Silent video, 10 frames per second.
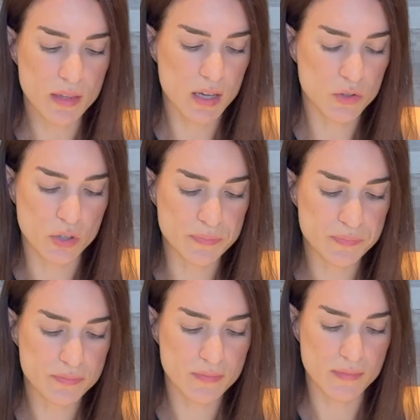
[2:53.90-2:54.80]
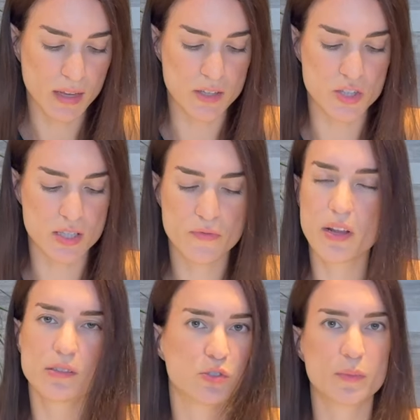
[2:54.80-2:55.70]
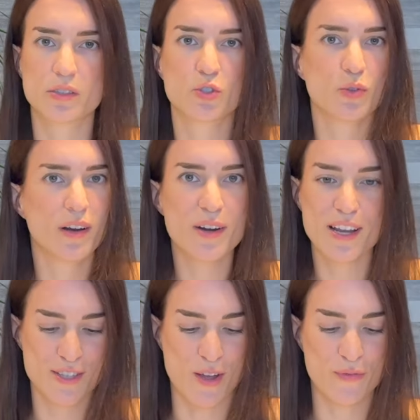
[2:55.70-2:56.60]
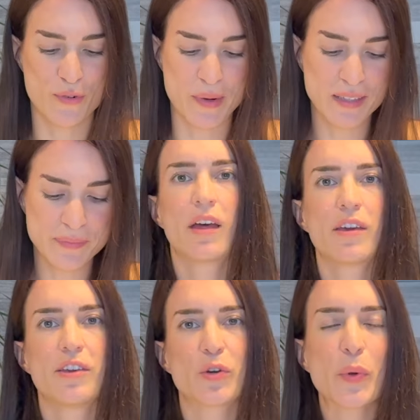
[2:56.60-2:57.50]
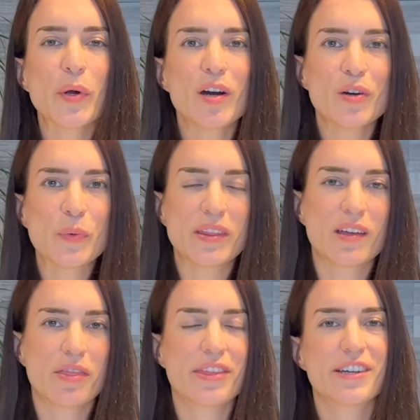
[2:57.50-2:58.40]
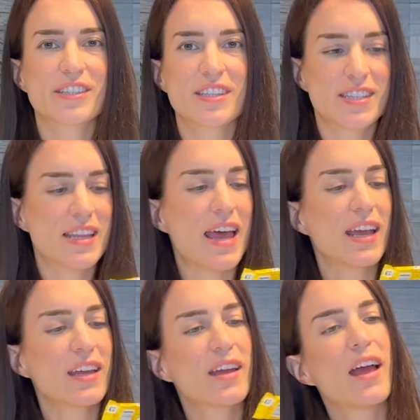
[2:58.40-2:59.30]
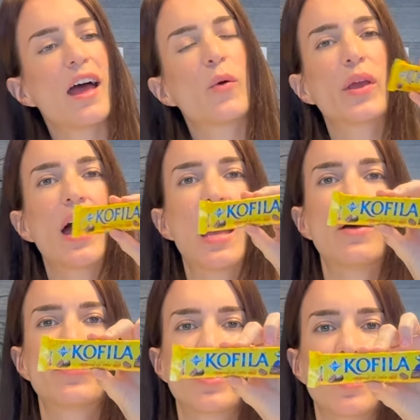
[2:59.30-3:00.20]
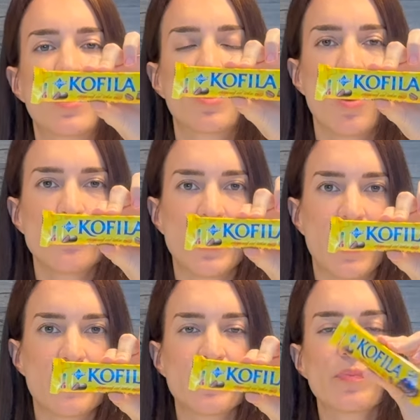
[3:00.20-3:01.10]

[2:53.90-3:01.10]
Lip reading: I don't know. I just feel too much sugar. It's not for me. Here we go with the third snack, and we have Cila.